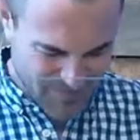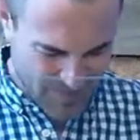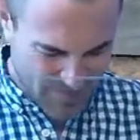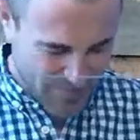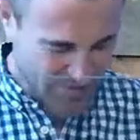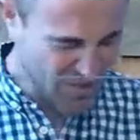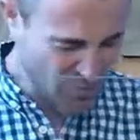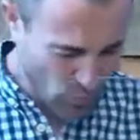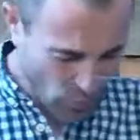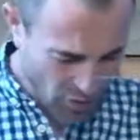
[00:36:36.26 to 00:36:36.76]

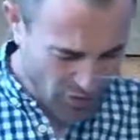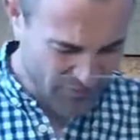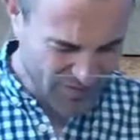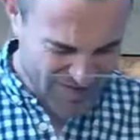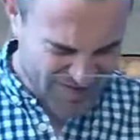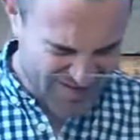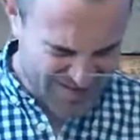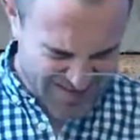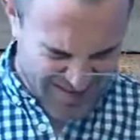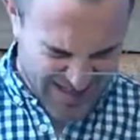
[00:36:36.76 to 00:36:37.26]
But to all of
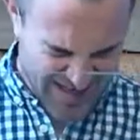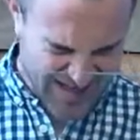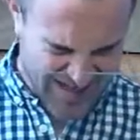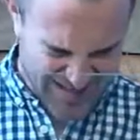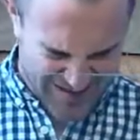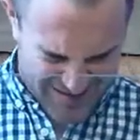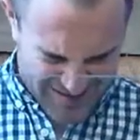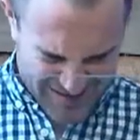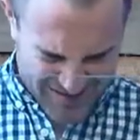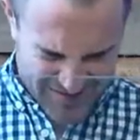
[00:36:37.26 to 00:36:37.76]
us today,
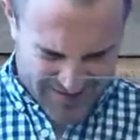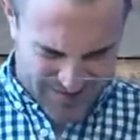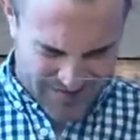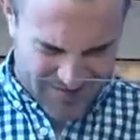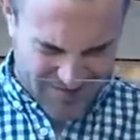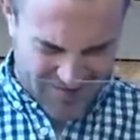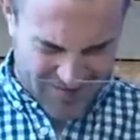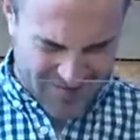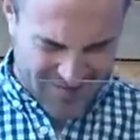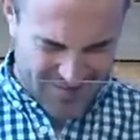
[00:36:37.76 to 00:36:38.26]

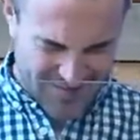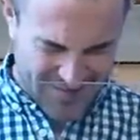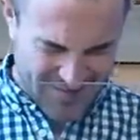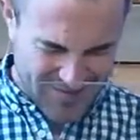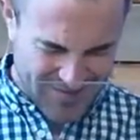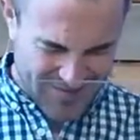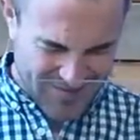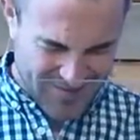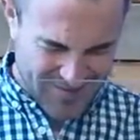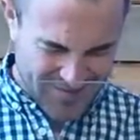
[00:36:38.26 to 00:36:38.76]

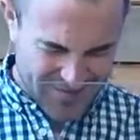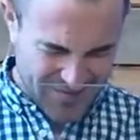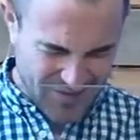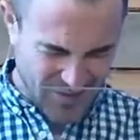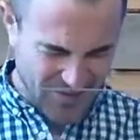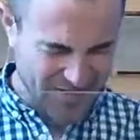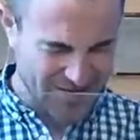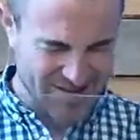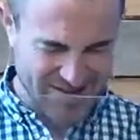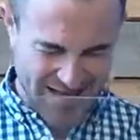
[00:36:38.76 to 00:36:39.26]

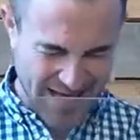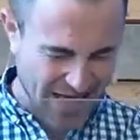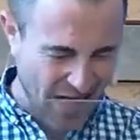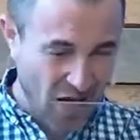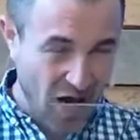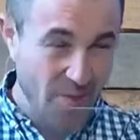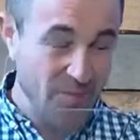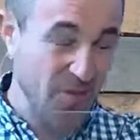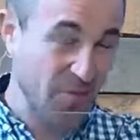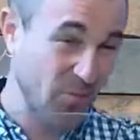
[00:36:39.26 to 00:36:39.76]
God is saying,
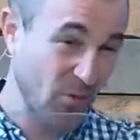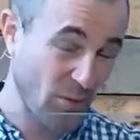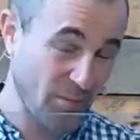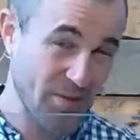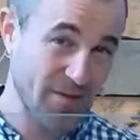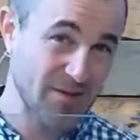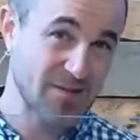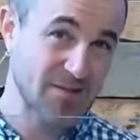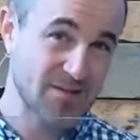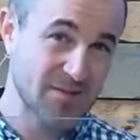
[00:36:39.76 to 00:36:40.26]
I'm the
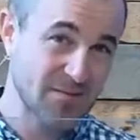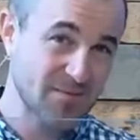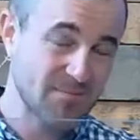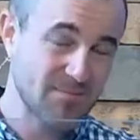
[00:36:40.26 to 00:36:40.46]
promise.